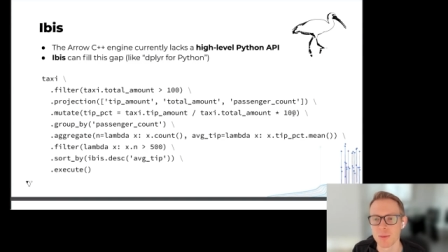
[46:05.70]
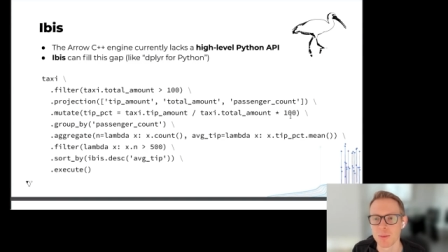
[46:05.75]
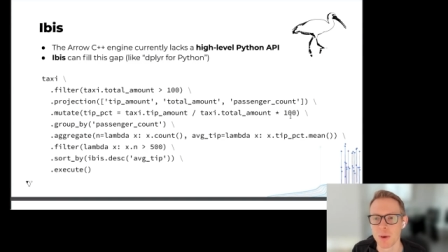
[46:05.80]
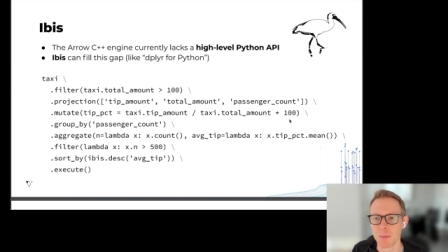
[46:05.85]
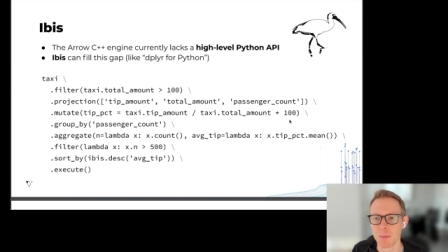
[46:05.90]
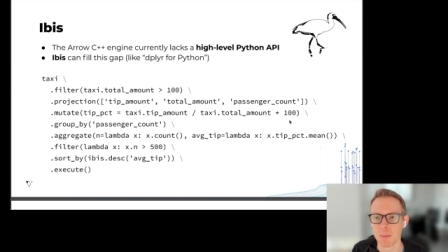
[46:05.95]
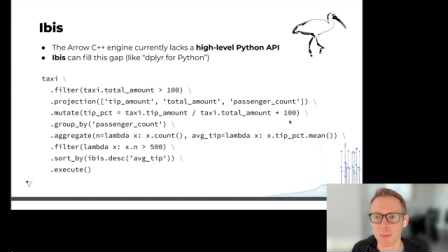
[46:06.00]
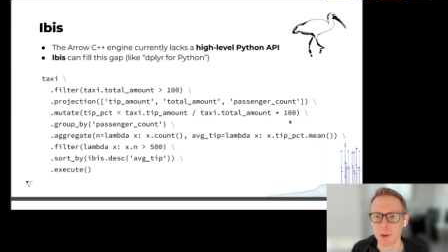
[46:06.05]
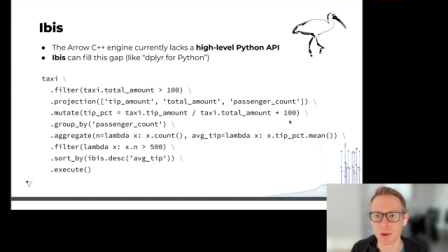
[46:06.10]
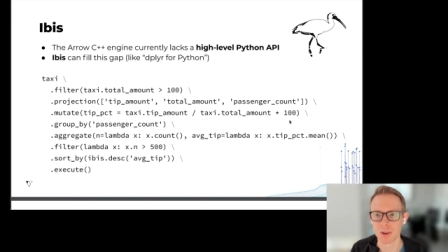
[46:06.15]
have
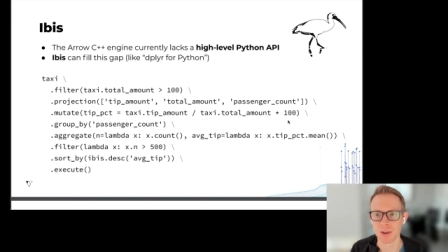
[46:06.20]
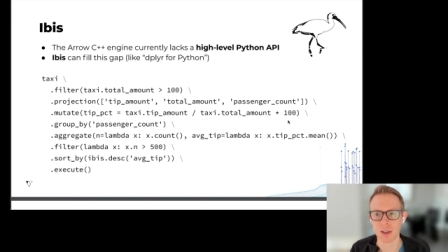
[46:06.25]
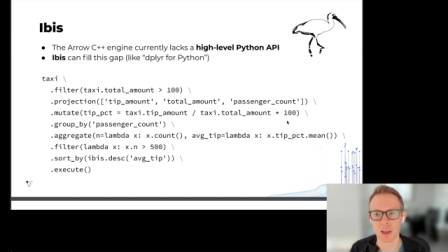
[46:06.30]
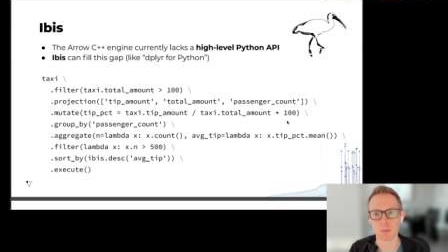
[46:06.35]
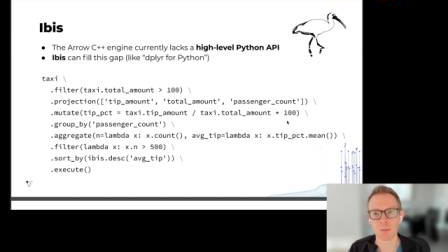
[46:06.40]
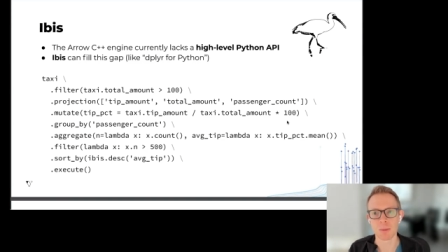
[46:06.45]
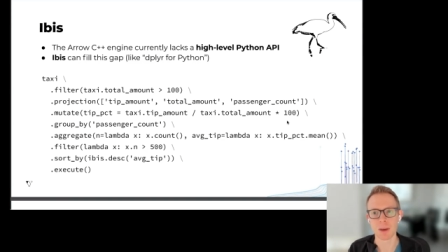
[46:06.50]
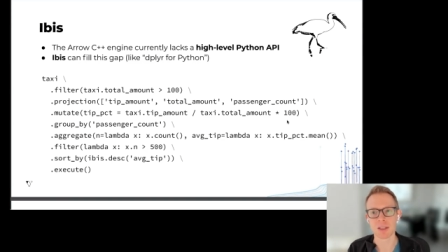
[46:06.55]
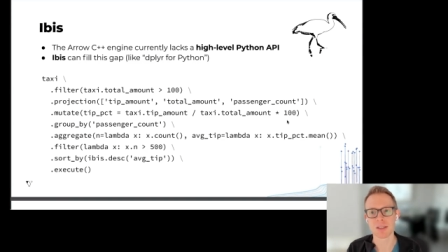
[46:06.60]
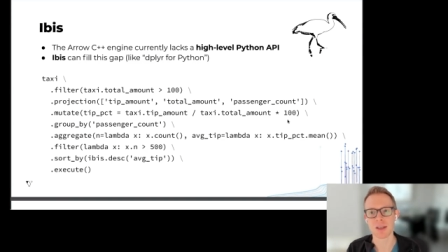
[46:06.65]
been
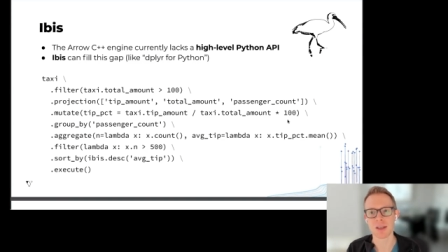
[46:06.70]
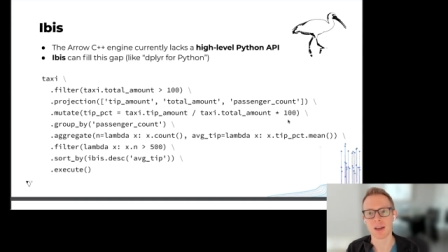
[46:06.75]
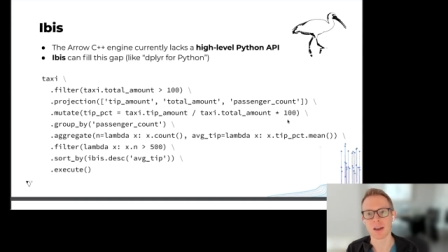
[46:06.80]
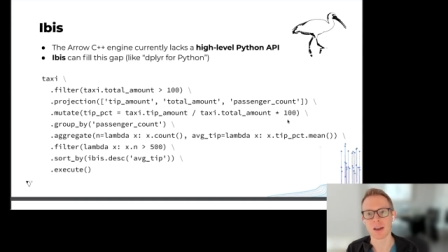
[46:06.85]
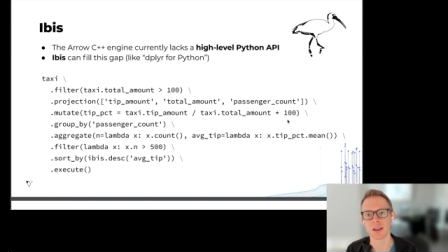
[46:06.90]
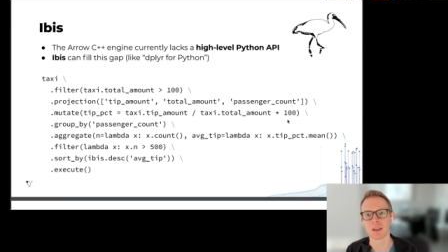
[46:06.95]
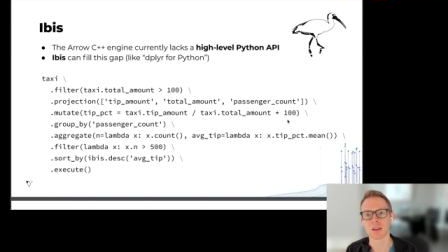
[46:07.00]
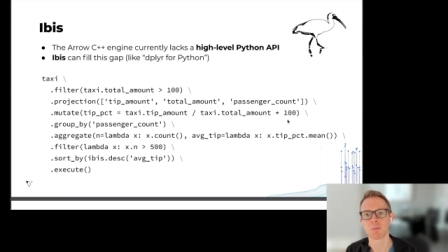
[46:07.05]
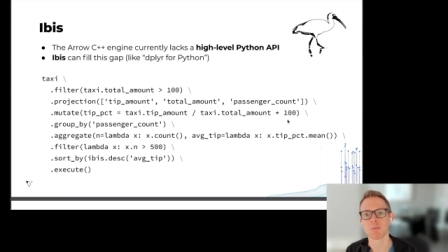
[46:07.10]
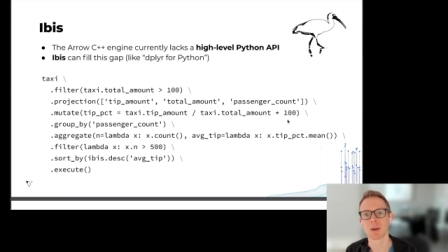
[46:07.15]
building and
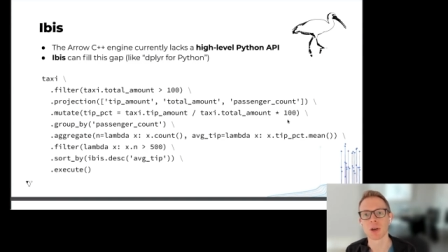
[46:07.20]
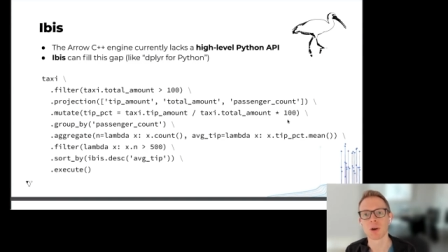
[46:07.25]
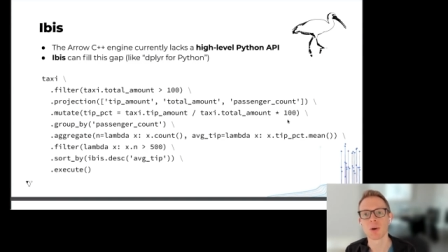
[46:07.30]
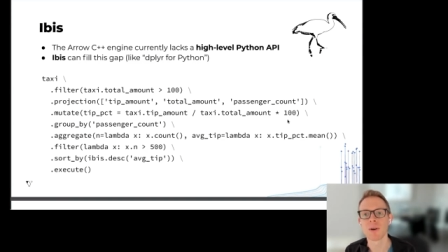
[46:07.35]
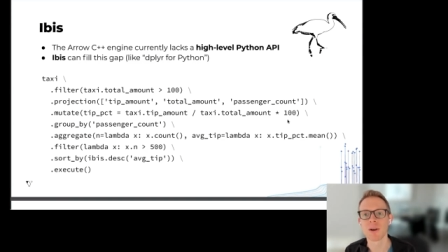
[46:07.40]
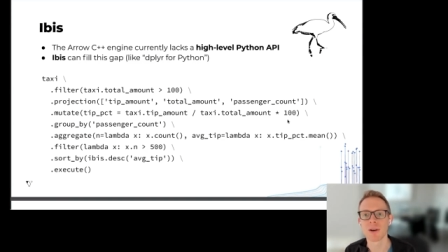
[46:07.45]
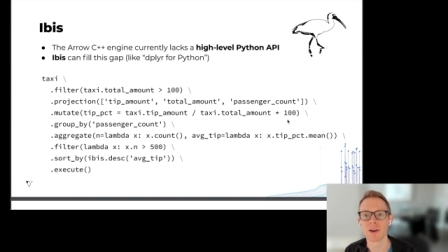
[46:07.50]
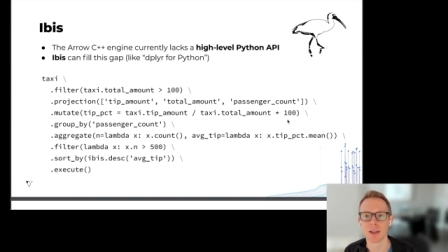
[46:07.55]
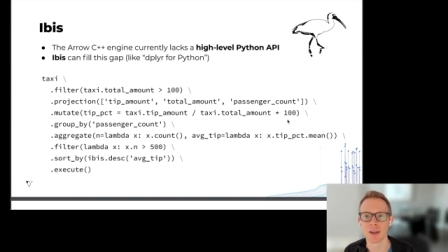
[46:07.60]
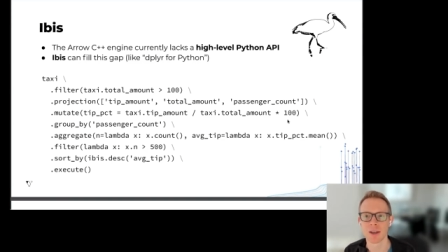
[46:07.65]
maintaining the
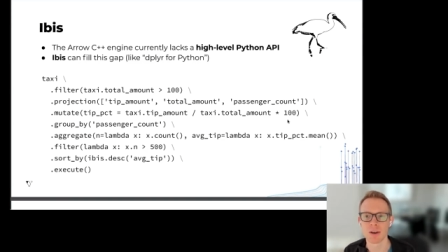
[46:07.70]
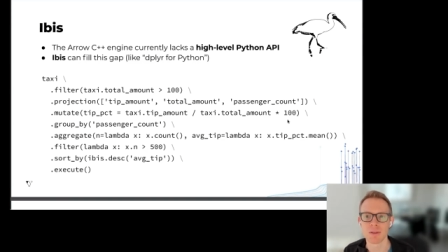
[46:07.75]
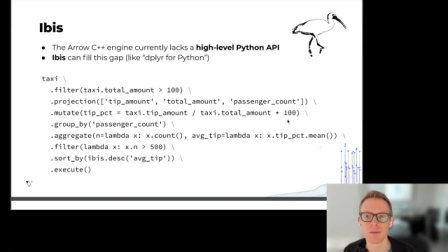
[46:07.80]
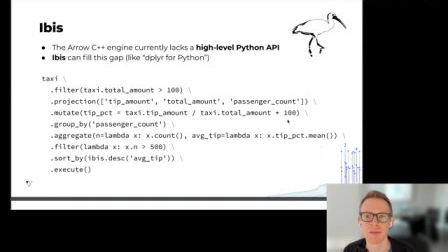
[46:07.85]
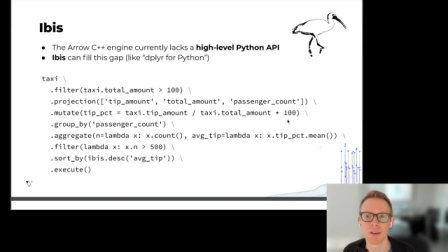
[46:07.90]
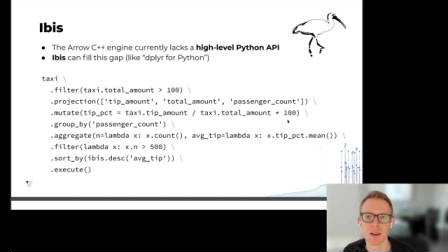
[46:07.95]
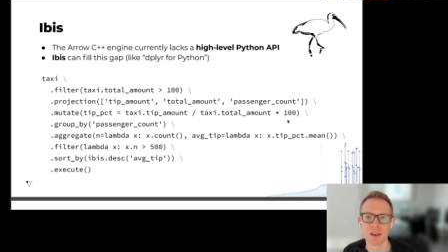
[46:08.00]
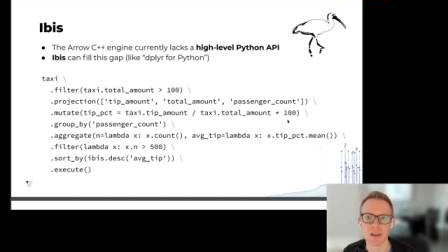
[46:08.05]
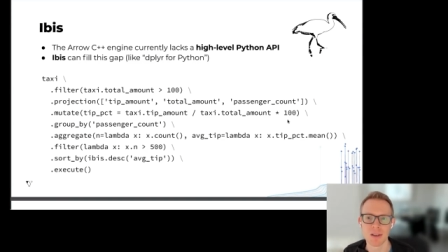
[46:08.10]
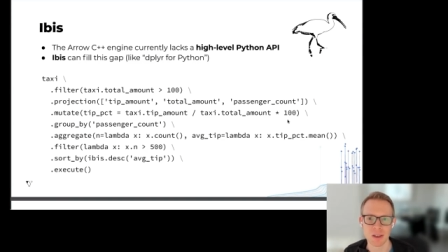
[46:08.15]
BigQuery
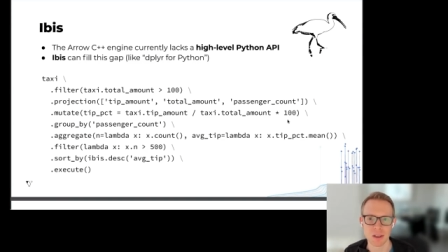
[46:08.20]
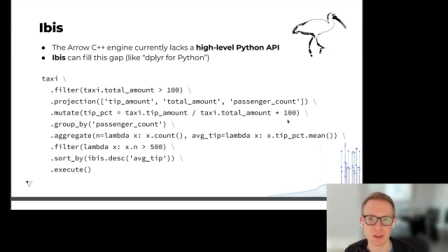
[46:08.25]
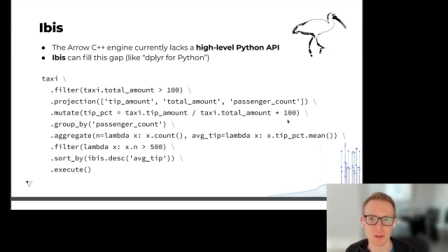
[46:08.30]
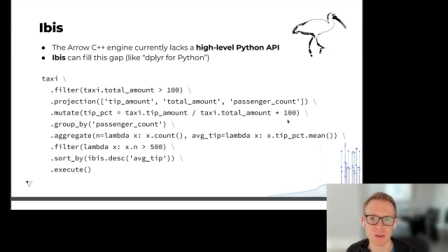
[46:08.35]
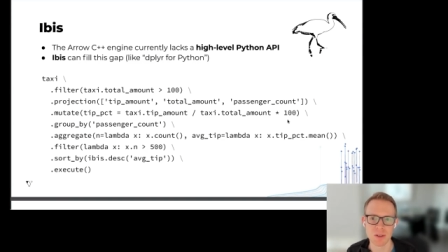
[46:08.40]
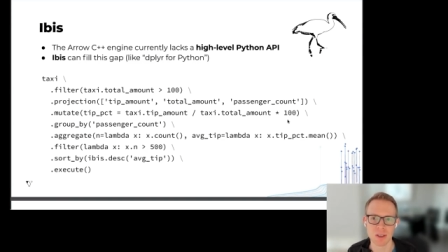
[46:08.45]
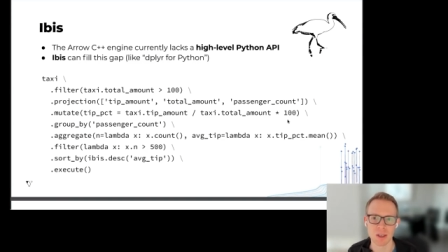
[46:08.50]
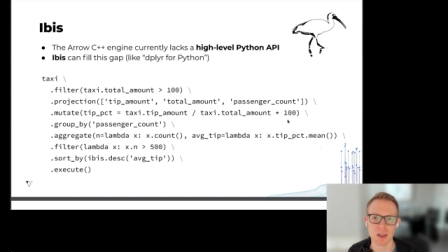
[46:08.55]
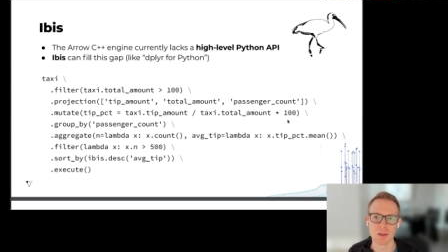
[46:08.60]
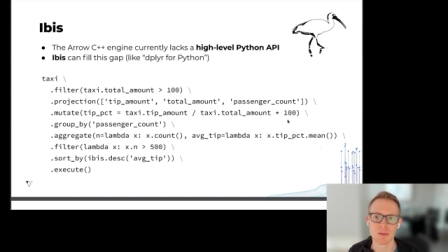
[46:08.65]
interface and
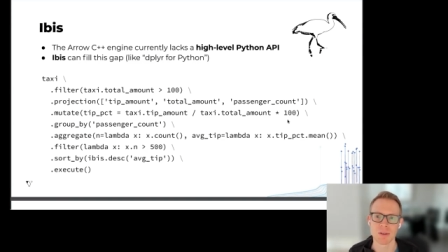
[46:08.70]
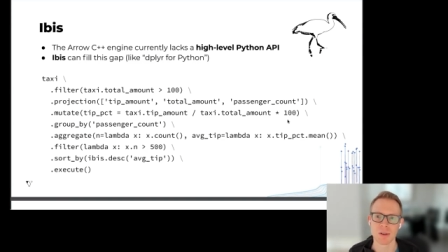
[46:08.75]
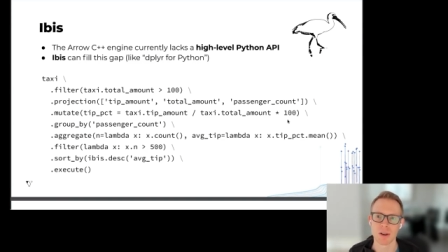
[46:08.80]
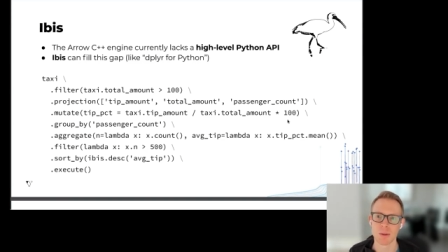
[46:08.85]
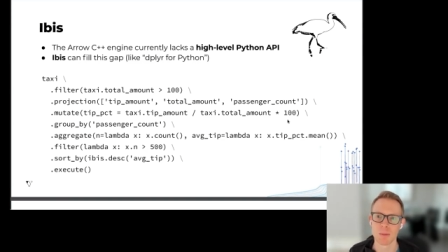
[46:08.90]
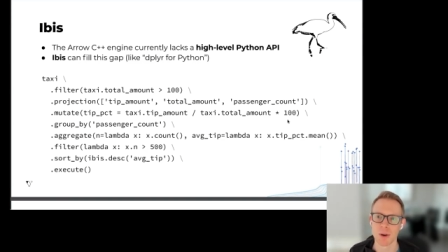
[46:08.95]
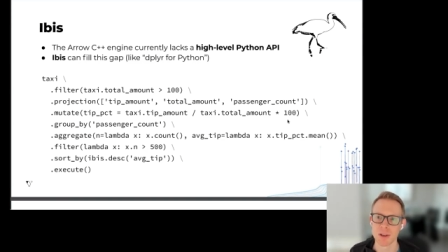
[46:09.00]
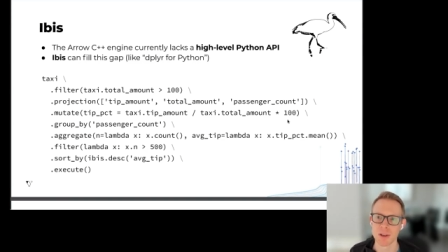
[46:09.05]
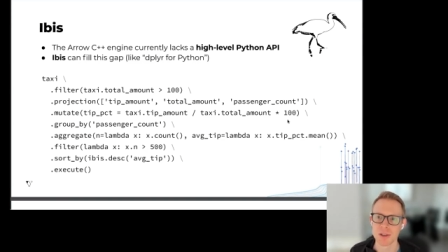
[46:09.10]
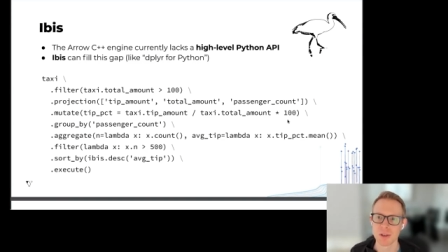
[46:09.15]
using it for
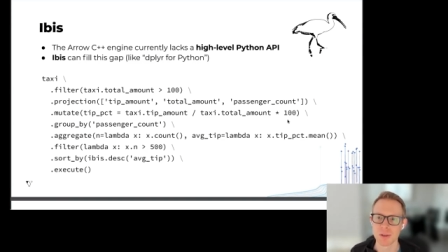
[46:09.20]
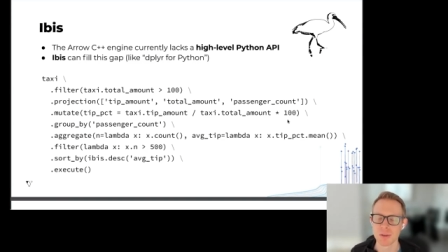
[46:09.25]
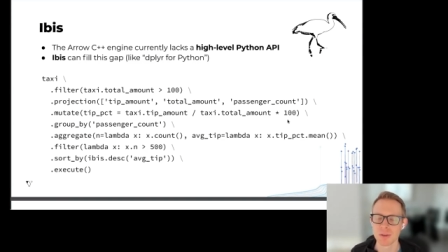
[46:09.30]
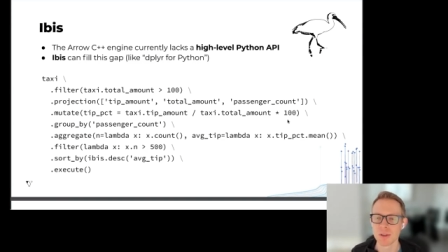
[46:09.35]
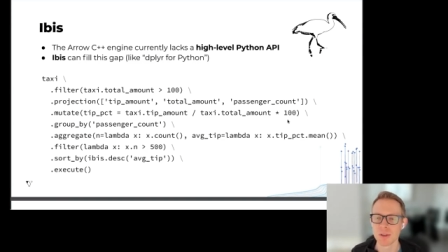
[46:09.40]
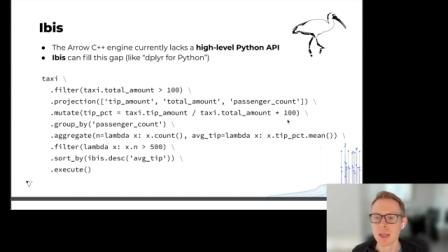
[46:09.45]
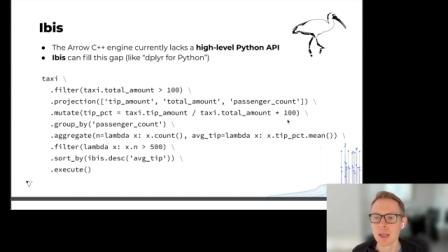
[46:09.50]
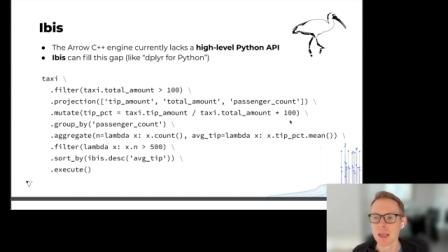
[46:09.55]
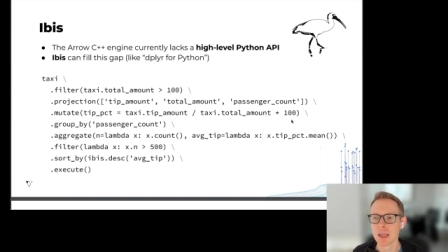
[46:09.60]
a bunch of